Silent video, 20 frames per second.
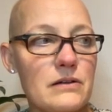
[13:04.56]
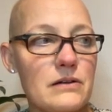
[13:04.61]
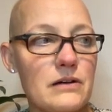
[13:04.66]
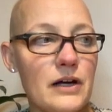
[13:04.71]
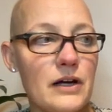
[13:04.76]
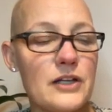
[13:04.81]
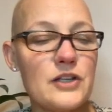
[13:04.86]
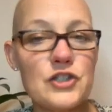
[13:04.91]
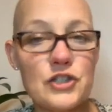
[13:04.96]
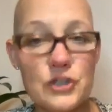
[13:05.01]

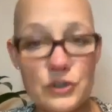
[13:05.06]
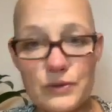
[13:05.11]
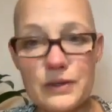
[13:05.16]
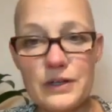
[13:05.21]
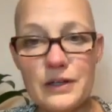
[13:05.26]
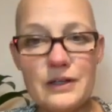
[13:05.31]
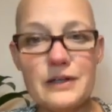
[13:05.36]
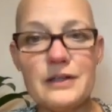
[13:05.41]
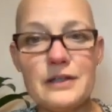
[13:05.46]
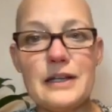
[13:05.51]
I do
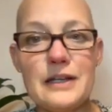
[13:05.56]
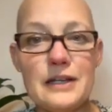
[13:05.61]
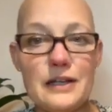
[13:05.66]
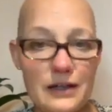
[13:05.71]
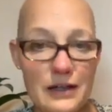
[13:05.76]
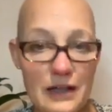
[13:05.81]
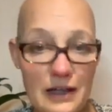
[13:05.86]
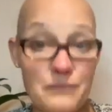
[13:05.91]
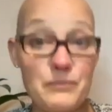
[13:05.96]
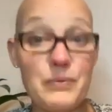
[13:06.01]
it and
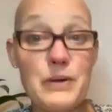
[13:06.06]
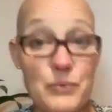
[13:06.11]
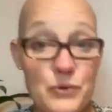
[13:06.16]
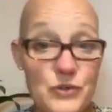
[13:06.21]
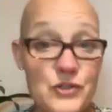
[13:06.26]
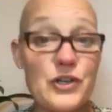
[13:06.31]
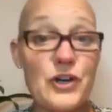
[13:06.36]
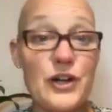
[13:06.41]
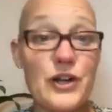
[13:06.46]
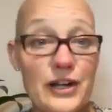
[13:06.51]
and people
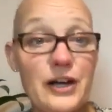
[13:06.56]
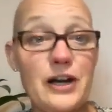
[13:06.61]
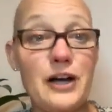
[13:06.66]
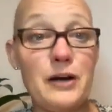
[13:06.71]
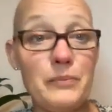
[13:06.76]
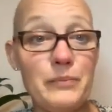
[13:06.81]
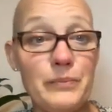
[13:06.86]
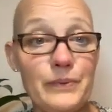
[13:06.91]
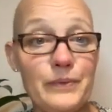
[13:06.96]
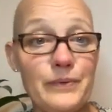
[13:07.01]
sign
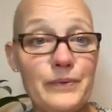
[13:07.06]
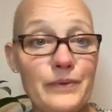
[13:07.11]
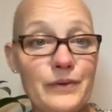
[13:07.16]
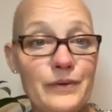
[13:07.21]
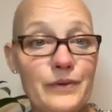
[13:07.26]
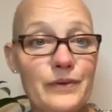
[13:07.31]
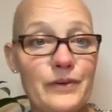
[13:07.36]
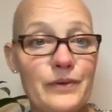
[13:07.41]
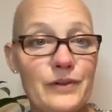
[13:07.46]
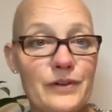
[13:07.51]
up,
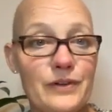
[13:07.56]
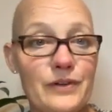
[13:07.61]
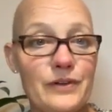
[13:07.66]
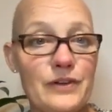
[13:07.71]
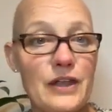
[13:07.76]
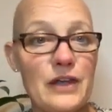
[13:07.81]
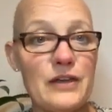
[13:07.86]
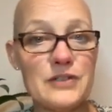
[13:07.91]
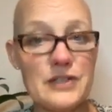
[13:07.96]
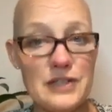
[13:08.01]

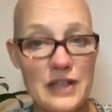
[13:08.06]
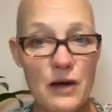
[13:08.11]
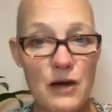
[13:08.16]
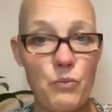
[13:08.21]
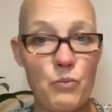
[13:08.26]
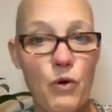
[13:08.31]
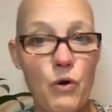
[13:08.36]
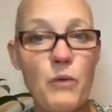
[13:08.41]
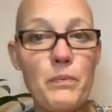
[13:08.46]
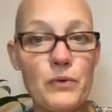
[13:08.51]
there's
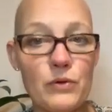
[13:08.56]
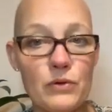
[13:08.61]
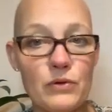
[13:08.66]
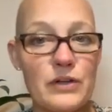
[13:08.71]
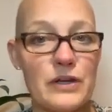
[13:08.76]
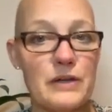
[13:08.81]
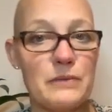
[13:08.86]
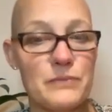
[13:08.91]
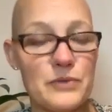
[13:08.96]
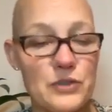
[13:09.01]
that wobble
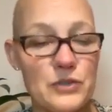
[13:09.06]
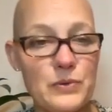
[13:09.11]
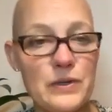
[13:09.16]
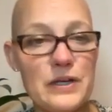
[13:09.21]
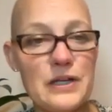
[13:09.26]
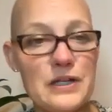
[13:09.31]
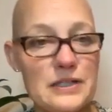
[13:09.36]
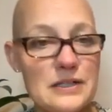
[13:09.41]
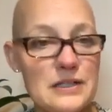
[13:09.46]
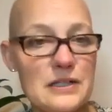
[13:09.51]
in
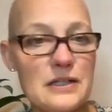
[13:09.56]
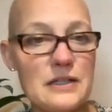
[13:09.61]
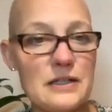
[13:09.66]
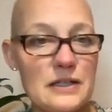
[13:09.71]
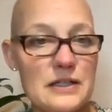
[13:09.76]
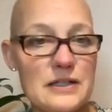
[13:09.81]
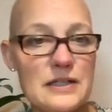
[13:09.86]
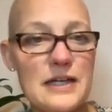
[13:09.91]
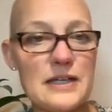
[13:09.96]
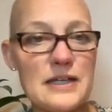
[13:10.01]
between, isn't it?
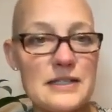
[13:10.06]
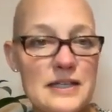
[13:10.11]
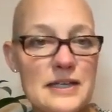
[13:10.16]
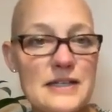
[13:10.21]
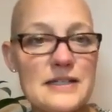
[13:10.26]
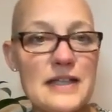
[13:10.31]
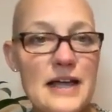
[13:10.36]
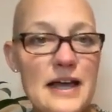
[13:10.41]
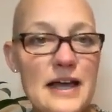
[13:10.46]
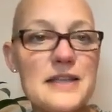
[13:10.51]
That there's
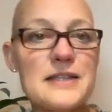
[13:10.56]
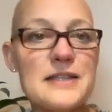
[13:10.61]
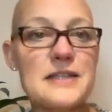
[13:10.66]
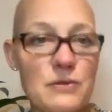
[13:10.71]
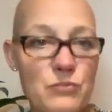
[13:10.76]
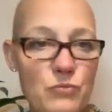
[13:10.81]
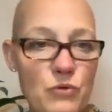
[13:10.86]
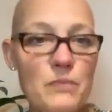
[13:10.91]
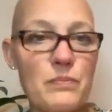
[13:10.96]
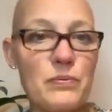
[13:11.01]
that there's
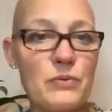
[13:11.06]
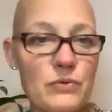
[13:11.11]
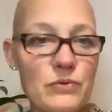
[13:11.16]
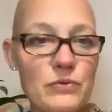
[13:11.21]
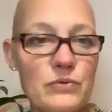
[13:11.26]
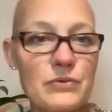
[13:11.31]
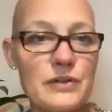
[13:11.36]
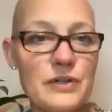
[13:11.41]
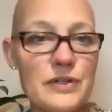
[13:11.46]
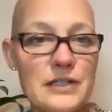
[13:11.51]
the wobble.
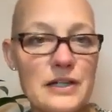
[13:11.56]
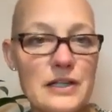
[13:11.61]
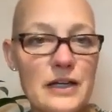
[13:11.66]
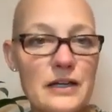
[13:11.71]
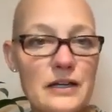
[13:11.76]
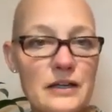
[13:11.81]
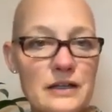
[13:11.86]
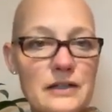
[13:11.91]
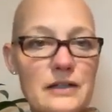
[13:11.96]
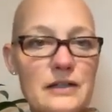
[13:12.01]
It's
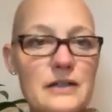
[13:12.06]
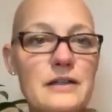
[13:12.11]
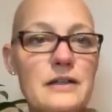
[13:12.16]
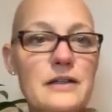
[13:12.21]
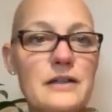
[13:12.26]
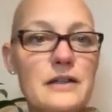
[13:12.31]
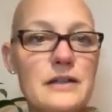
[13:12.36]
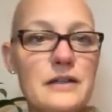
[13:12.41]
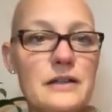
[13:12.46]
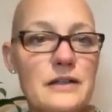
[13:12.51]
like
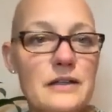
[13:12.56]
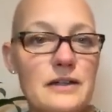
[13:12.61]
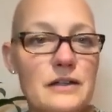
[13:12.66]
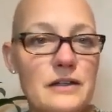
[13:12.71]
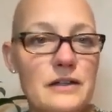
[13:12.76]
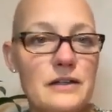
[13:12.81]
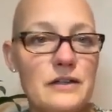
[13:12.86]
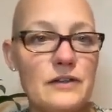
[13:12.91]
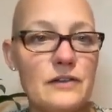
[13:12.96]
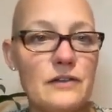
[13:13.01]

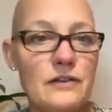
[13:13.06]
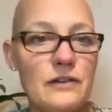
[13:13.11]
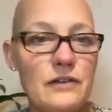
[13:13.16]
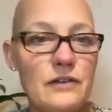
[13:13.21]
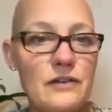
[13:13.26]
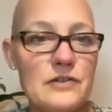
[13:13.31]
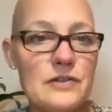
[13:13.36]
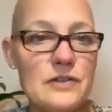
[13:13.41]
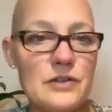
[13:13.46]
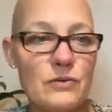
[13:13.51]

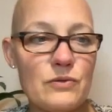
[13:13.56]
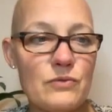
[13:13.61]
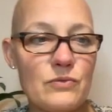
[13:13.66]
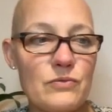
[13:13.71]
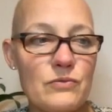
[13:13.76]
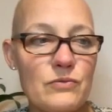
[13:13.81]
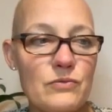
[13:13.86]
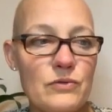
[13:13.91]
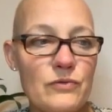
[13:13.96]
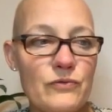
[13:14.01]

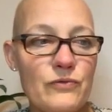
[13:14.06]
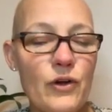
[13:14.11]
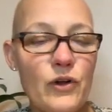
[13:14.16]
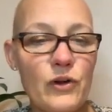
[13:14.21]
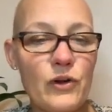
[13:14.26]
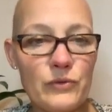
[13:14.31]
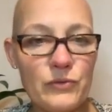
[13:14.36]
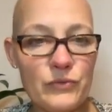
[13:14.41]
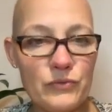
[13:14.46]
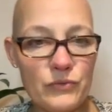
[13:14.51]
so the
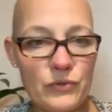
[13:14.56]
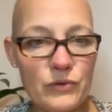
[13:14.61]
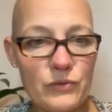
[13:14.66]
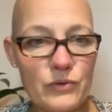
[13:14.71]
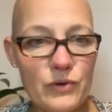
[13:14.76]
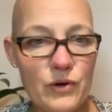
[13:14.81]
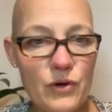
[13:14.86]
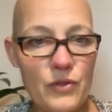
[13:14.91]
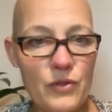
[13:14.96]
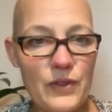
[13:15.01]
follow through
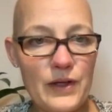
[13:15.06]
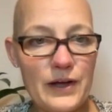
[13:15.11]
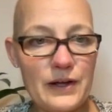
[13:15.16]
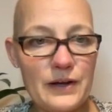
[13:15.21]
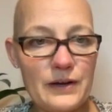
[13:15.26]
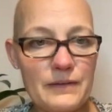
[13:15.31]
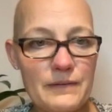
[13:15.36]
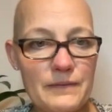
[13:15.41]
on that.